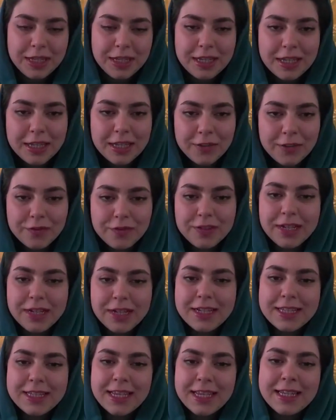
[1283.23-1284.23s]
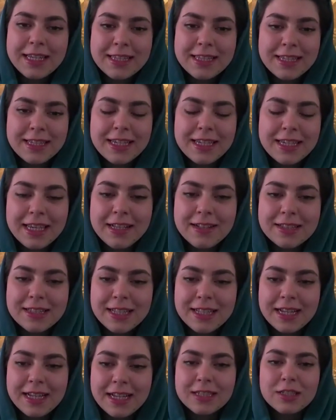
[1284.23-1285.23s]
if there is anything else
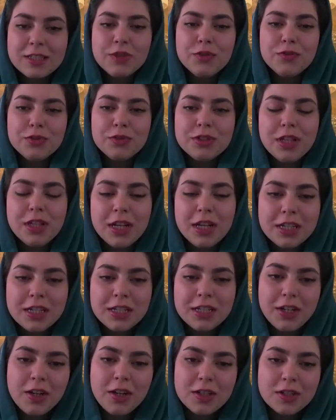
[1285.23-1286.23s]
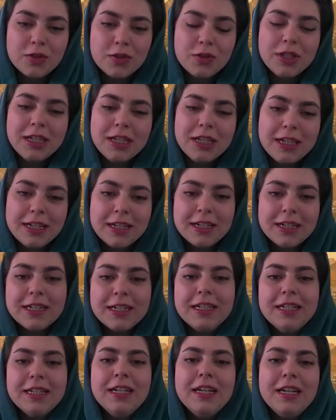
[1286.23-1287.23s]
that you would like us to hear
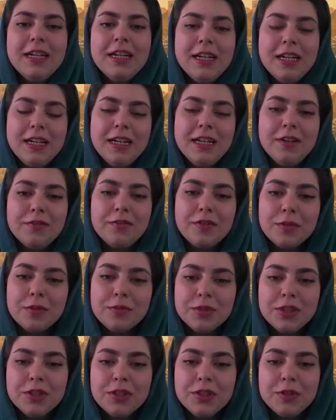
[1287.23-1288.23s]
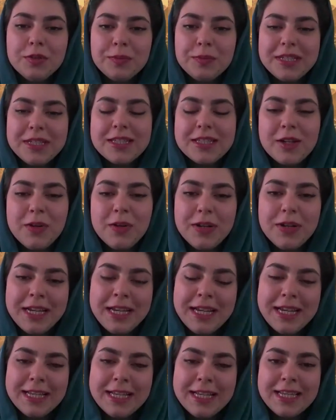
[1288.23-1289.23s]
from you, please go
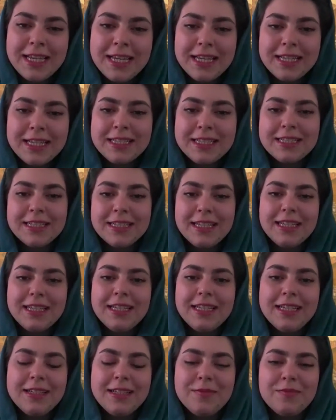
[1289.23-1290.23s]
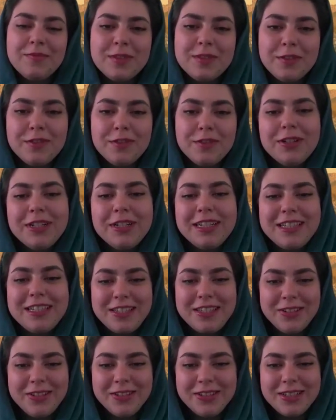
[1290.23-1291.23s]
ahead, and the floor is
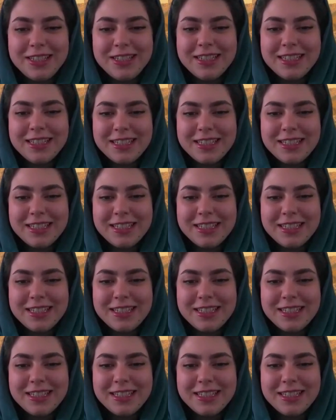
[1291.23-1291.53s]
yours.